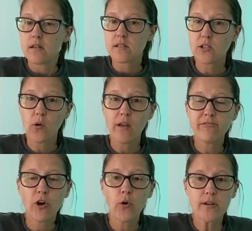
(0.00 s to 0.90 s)
So
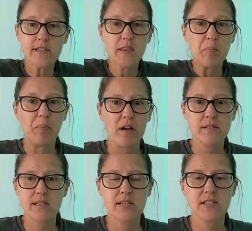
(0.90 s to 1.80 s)
of course the
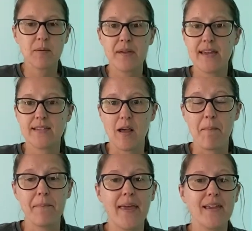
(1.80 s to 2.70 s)
bus system is
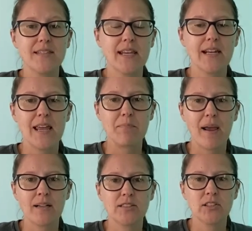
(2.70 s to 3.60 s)
amazing in
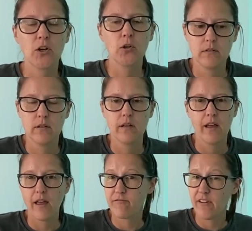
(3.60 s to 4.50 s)
Mexico.
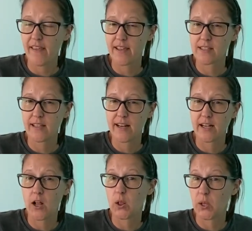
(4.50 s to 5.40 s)
I feel like it's getting
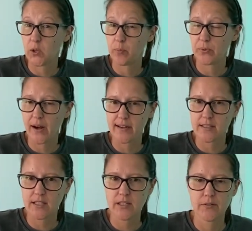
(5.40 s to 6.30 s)
a little
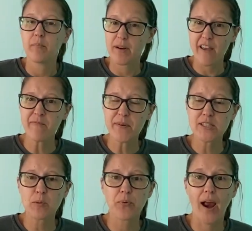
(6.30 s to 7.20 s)
pricey, but I've been
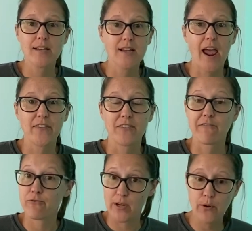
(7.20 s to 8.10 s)
surprised at the
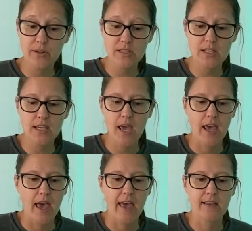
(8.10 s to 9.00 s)
frequency
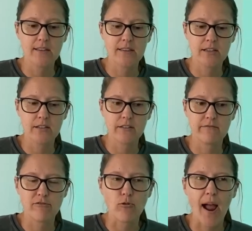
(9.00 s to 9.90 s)
and
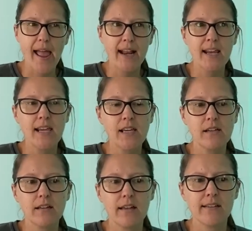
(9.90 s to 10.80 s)
the variety,
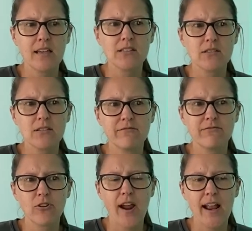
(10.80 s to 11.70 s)
I guess the
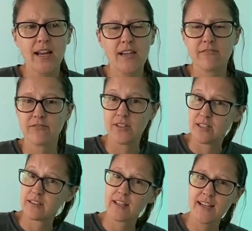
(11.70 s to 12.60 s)
variety of
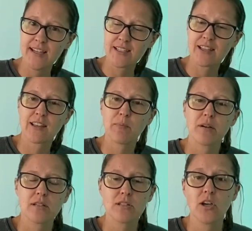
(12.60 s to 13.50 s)
cities that the
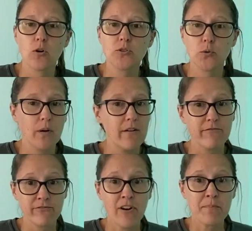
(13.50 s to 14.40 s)
buses go to
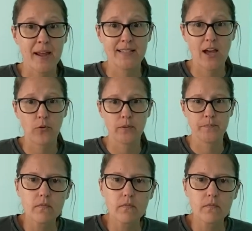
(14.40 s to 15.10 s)
from my town.